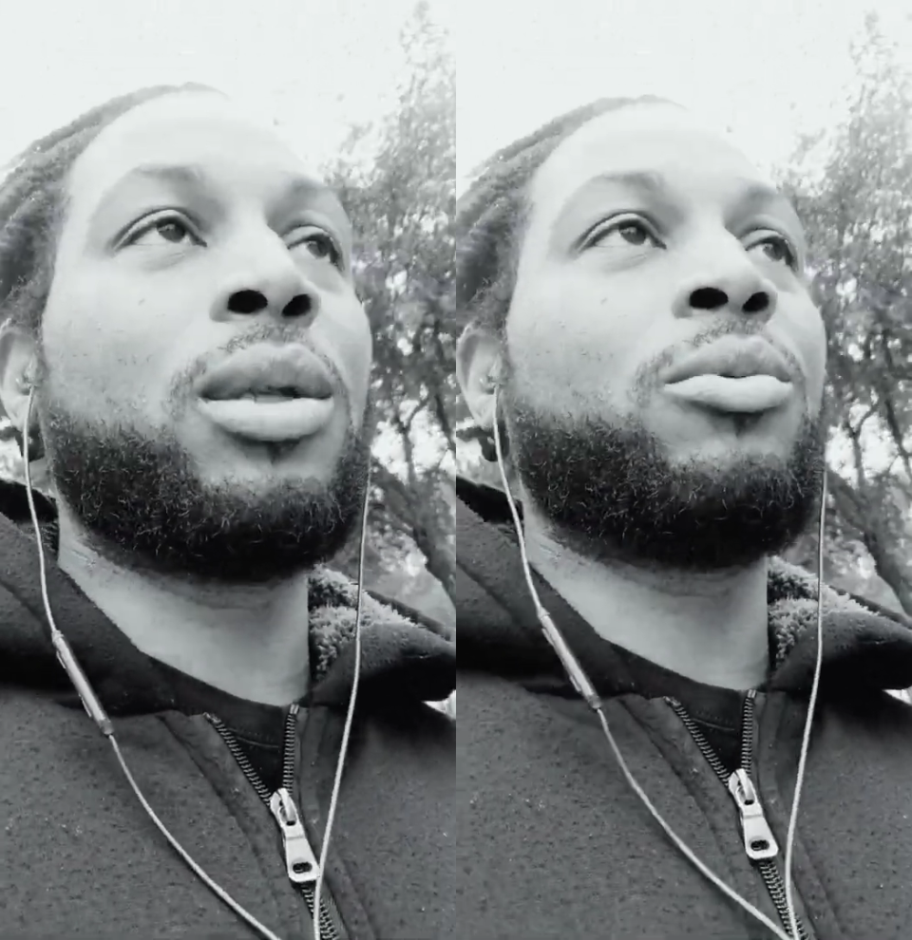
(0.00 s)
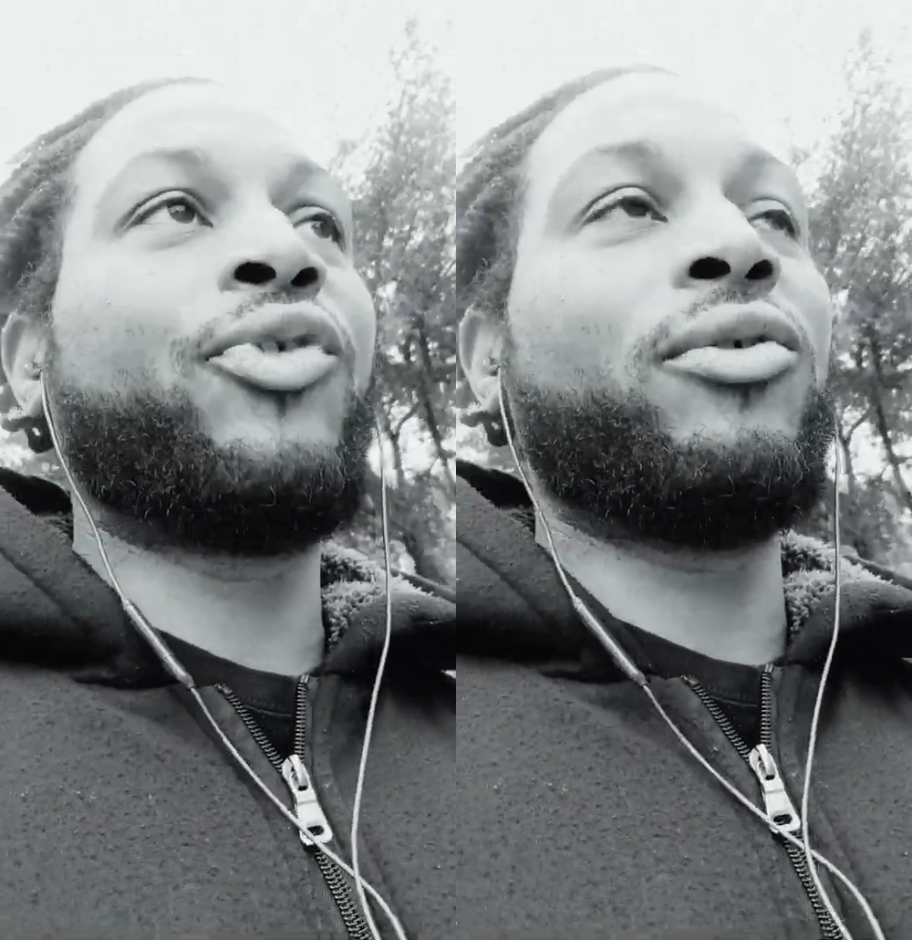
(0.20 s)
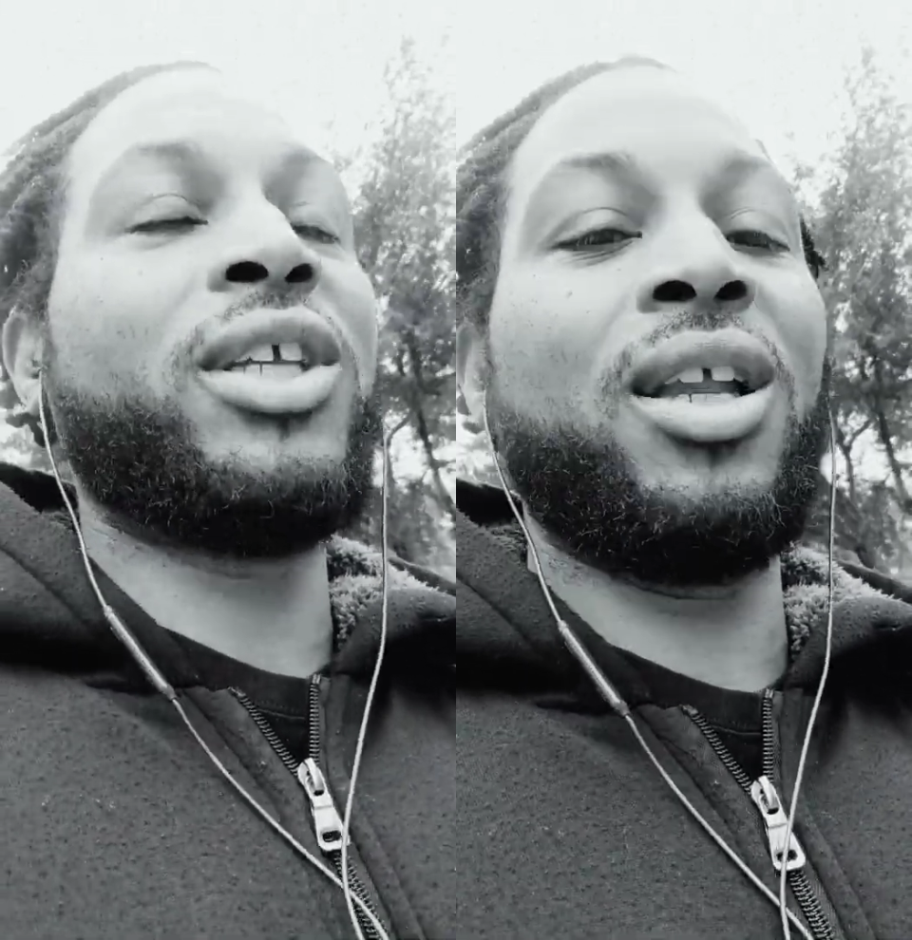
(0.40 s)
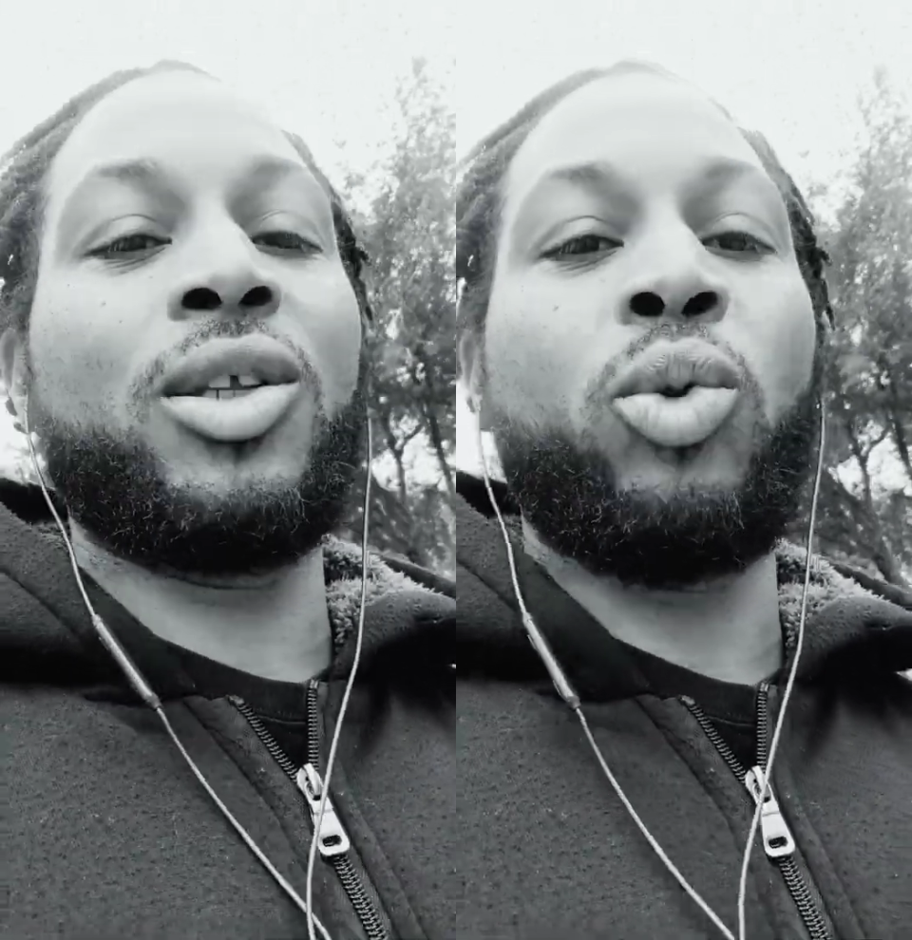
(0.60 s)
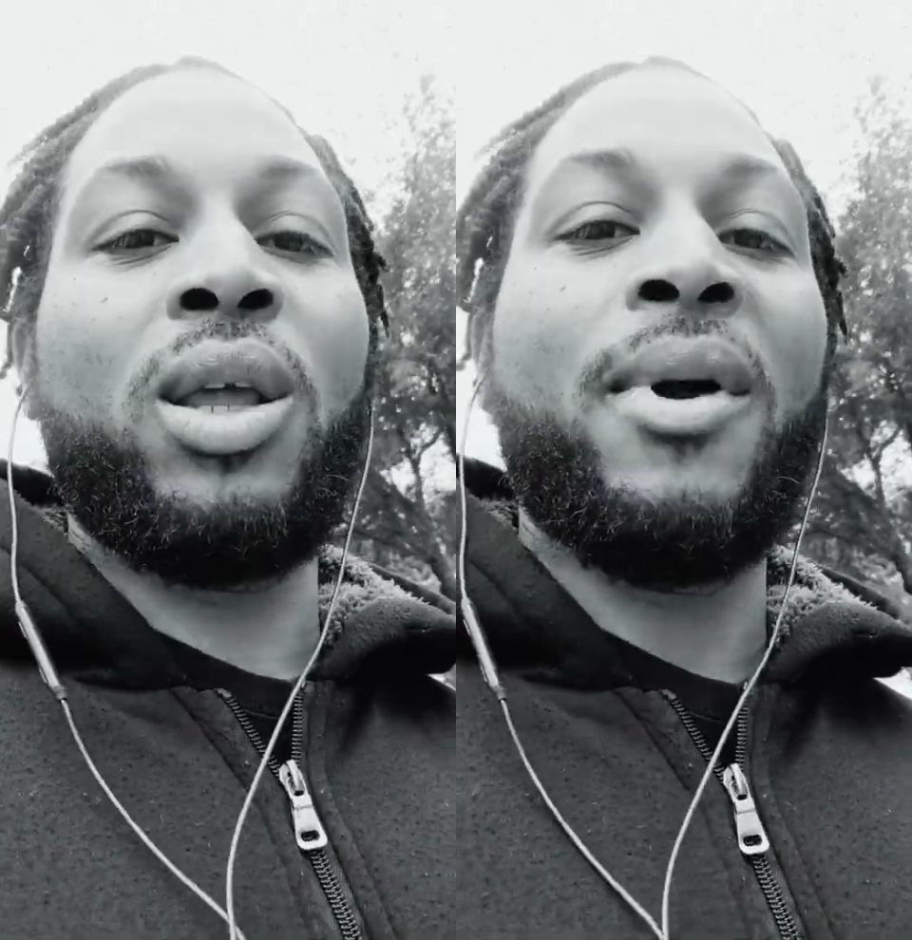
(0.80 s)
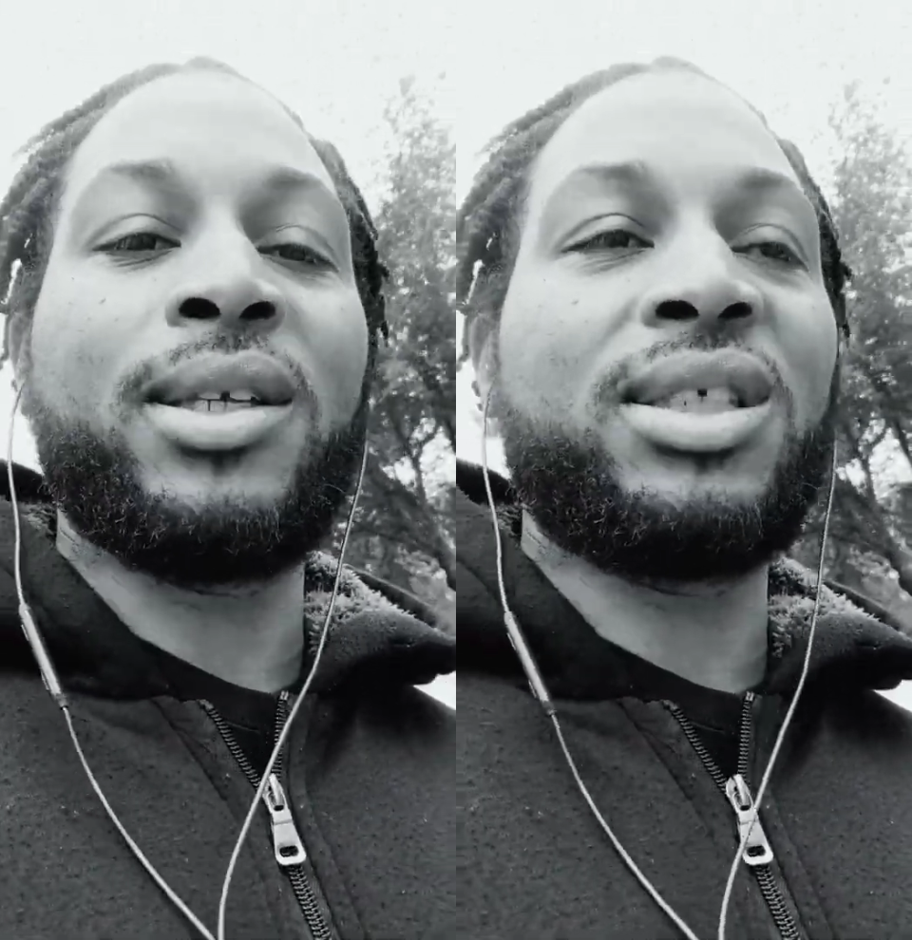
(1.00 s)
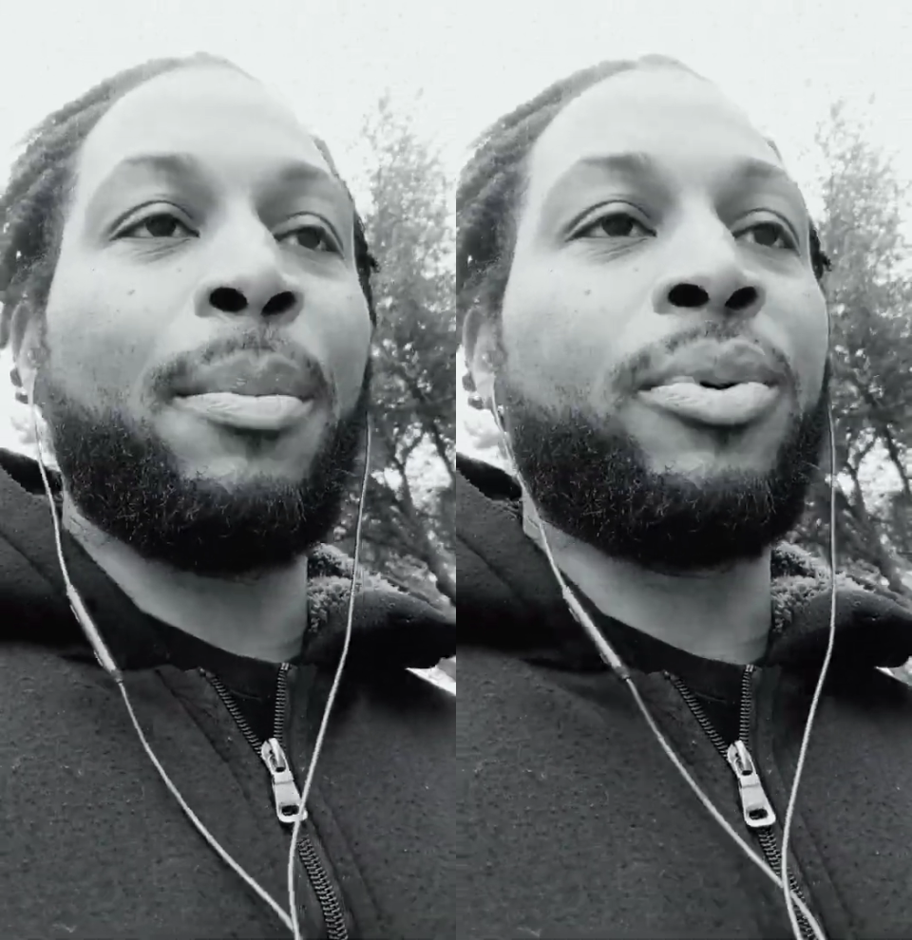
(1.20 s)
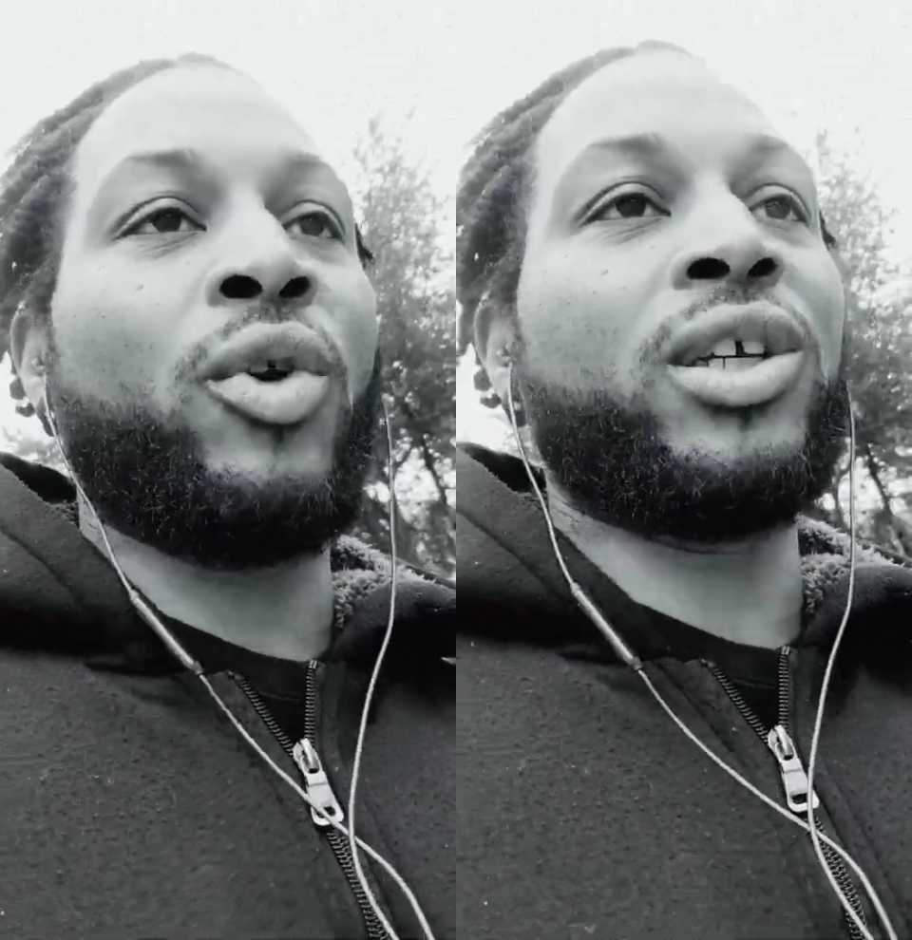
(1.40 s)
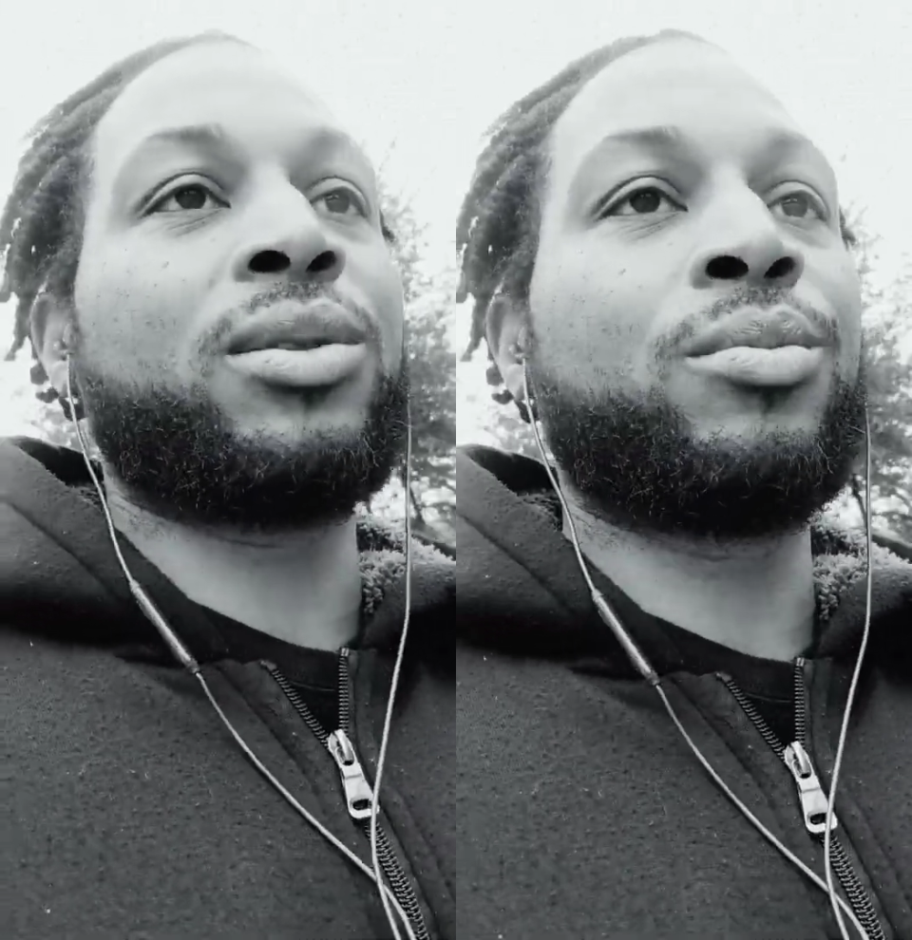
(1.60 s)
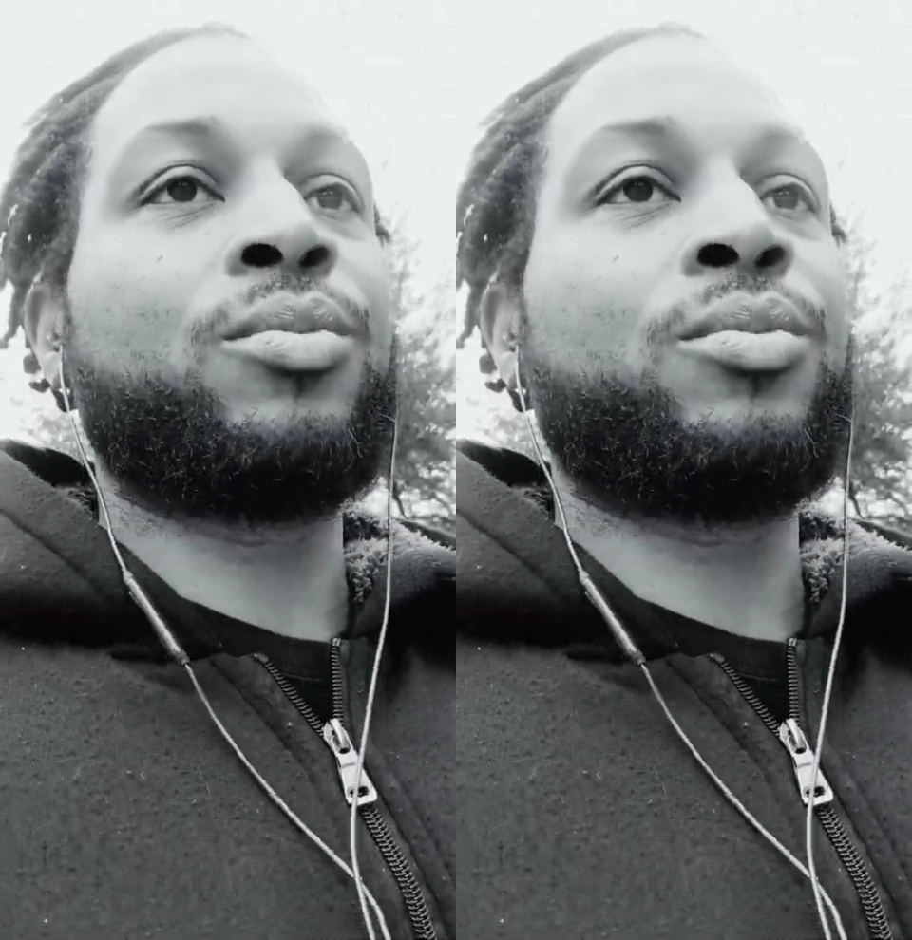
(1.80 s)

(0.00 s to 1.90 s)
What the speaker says: 15 to 20 minutes of separation